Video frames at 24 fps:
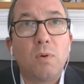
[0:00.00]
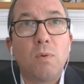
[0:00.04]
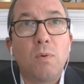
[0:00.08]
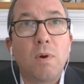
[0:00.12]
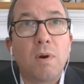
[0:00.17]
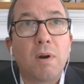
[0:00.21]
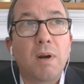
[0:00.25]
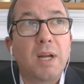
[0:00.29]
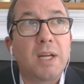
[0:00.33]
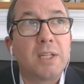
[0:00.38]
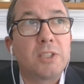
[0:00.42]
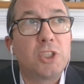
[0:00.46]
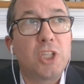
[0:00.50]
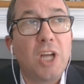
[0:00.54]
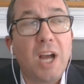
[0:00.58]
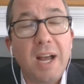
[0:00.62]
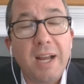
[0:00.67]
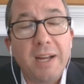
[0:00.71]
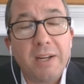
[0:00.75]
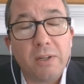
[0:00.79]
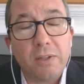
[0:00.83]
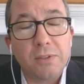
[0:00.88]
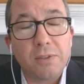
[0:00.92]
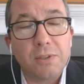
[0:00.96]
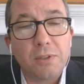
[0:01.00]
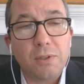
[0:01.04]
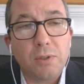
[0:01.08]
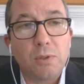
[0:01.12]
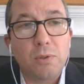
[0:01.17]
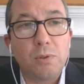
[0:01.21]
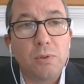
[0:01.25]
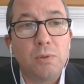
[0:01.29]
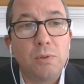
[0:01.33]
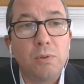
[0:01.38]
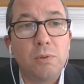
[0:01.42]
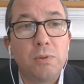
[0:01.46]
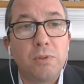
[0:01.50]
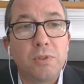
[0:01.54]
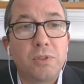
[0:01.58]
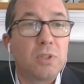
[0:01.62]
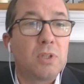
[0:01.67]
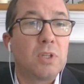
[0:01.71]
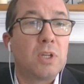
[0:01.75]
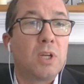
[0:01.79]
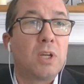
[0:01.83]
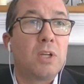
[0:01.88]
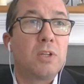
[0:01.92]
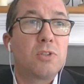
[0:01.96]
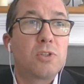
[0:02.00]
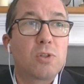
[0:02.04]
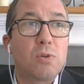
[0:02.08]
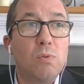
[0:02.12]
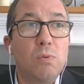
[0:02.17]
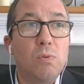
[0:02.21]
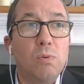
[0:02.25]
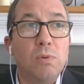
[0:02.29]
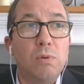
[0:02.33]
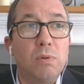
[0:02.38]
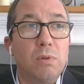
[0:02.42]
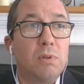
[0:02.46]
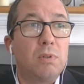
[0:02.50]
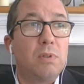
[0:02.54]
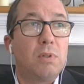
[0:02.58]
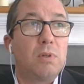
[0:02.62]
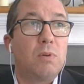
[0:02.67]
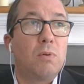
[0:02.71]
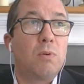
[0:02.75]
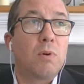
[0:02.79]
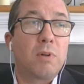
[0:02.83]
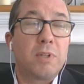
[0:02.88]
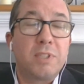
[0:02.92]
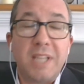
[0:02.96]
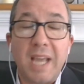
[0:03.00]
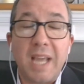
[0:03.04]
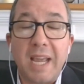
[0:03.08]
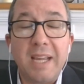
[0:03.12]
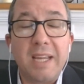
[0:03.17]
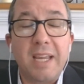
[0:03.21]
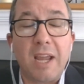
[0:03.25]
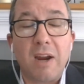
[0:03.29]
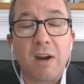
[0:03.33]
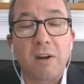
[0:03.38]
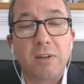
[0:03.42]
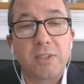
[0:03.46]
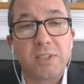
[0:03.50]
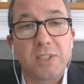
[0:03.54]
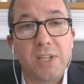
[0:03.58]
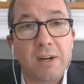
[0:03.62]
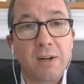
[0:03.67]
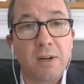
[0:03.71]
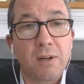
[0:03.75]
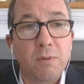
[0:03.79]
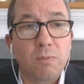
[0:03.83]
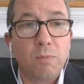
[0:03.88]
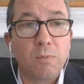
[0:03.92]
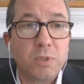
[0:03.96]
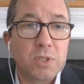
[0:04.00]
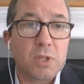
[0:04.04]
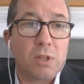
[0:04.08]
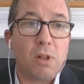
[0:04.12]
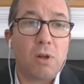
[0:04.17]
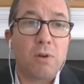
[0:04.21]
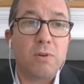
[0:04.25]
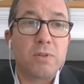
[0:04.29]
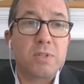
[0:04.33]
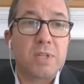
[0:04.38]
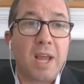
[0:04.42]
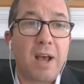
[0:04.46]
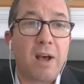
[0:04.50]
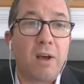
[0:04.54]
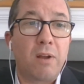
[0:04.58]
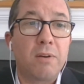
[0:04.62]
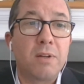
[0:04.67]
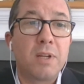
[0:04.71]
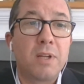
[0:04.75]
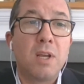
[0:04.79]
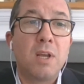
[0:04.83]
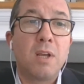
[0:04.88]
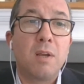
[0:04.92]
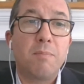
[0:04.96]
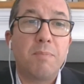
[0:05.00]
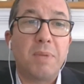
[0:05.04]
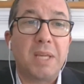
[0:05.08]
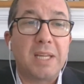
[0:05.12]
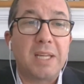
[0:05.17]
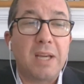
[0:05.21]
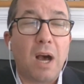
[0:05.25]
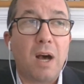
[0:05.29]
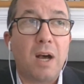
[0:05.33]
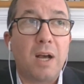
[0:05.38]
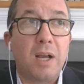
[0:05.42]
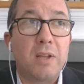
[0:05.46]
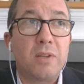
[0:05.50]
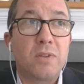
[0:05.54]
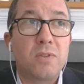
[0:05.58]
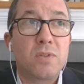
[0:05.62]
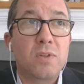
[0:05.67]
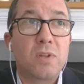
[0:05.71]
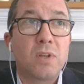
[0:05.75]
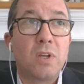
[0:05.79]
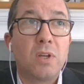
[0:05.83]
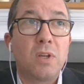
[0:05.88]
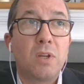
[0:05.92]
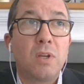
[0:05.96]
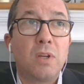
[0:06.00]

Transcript: or a child who's school or daycare center was closed down because